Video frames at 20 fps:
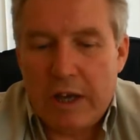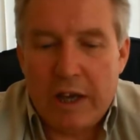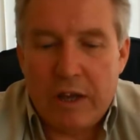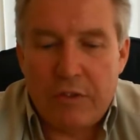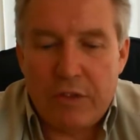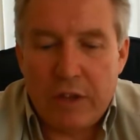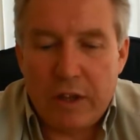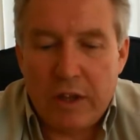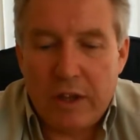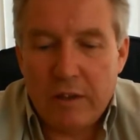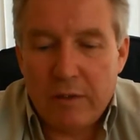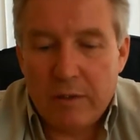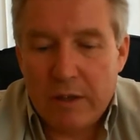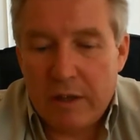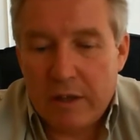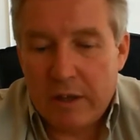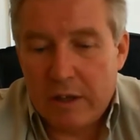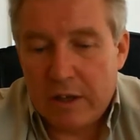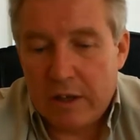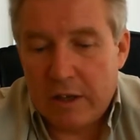ethic,
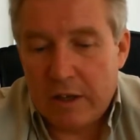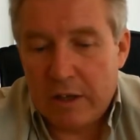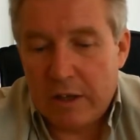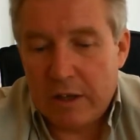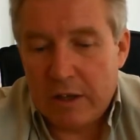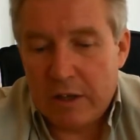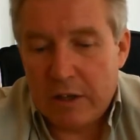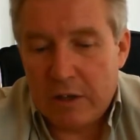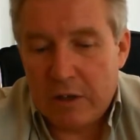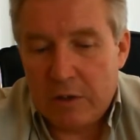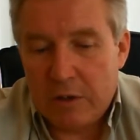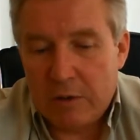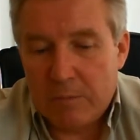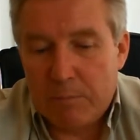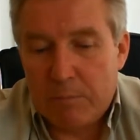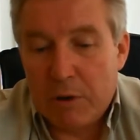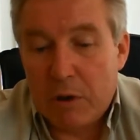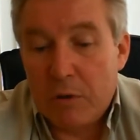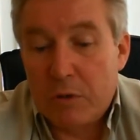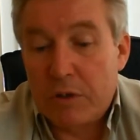
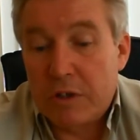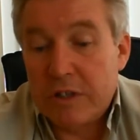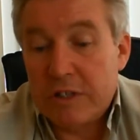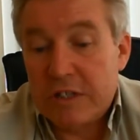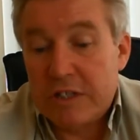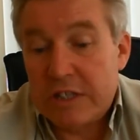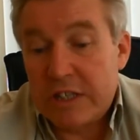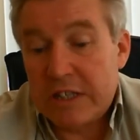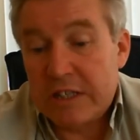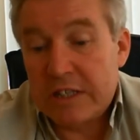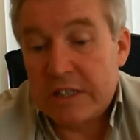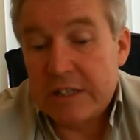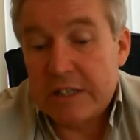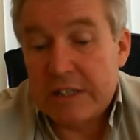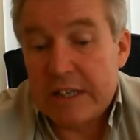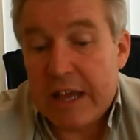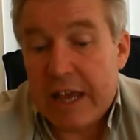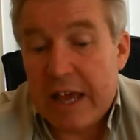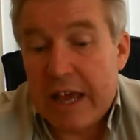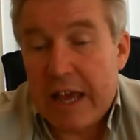both
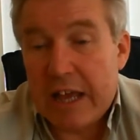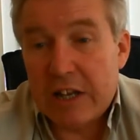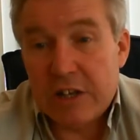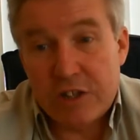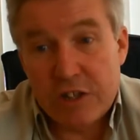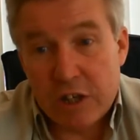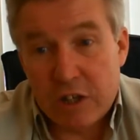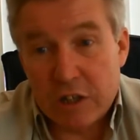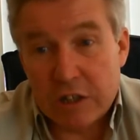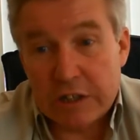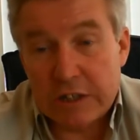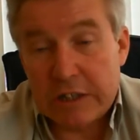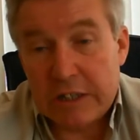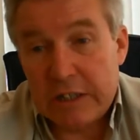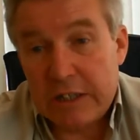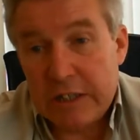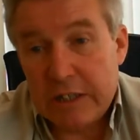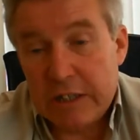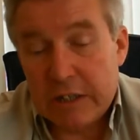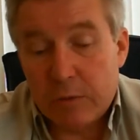consistent and
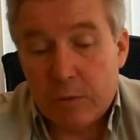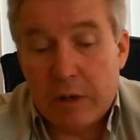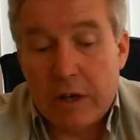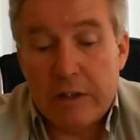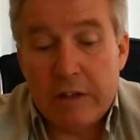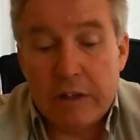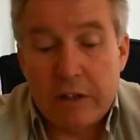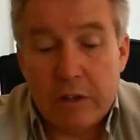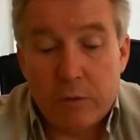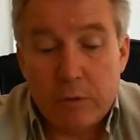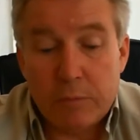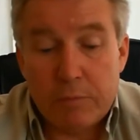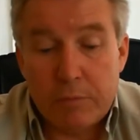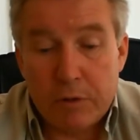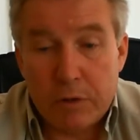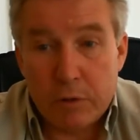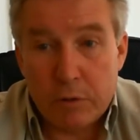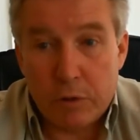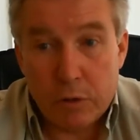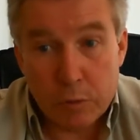targeted in the way that you
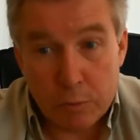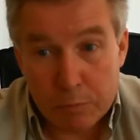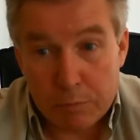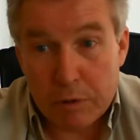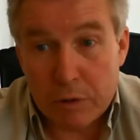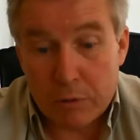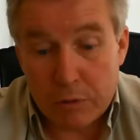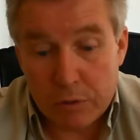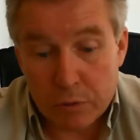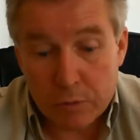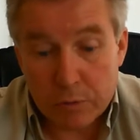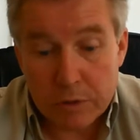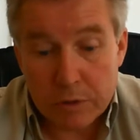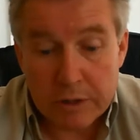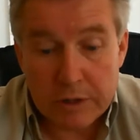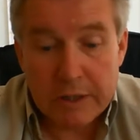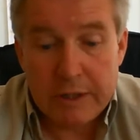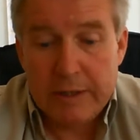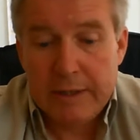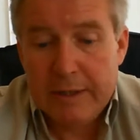approach your
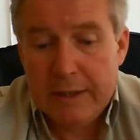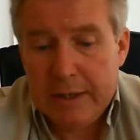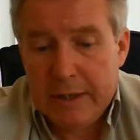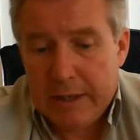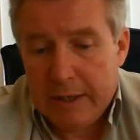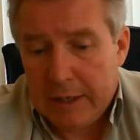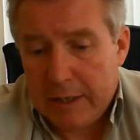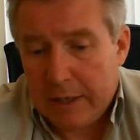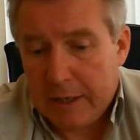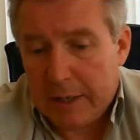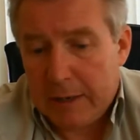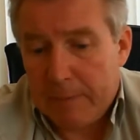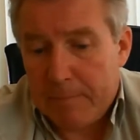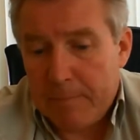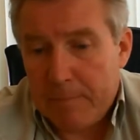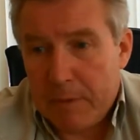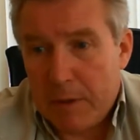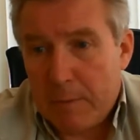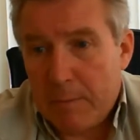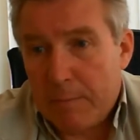work.
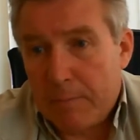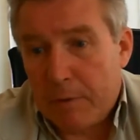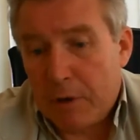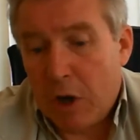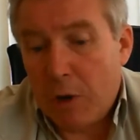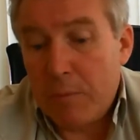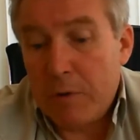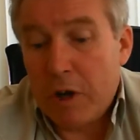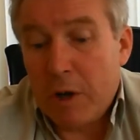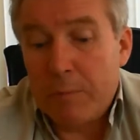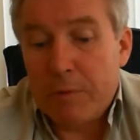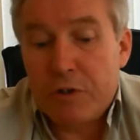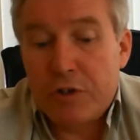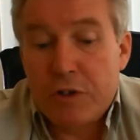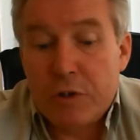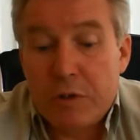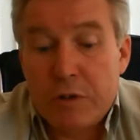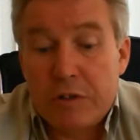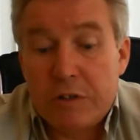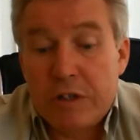But opening
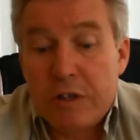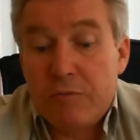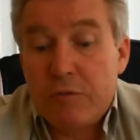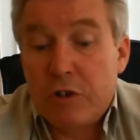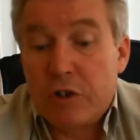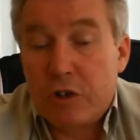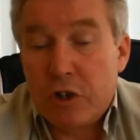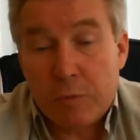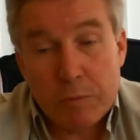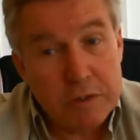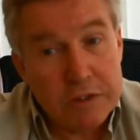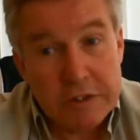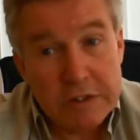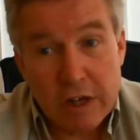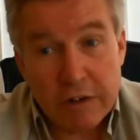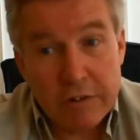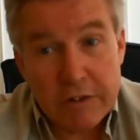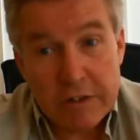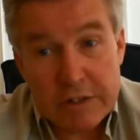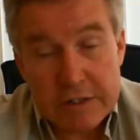opportunities in recruitment is
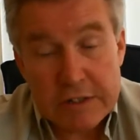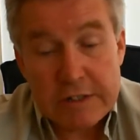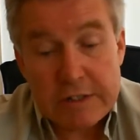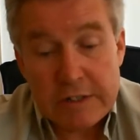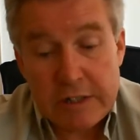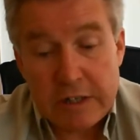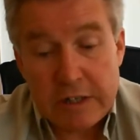not easy.